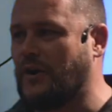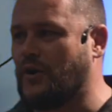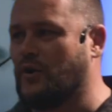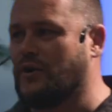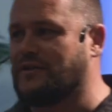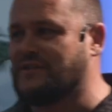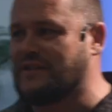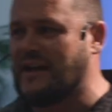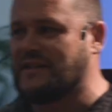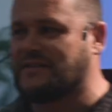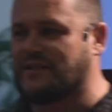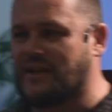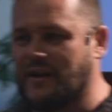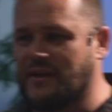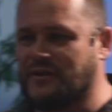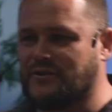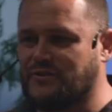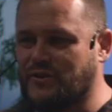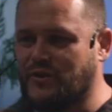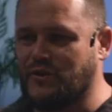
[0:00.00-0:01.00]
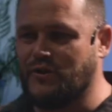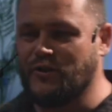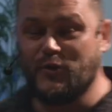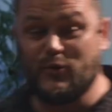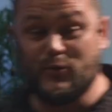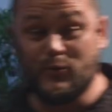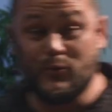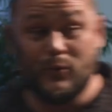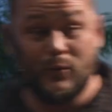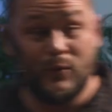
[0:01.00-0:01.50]
God's asking us to
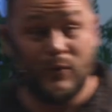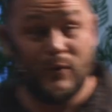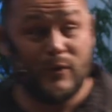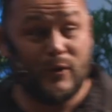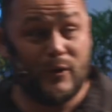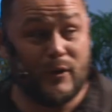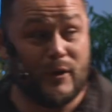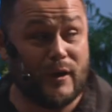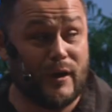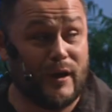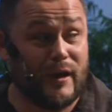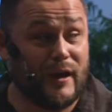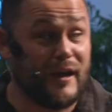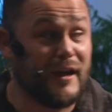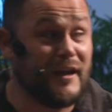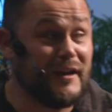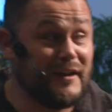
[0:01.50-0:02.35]
do, he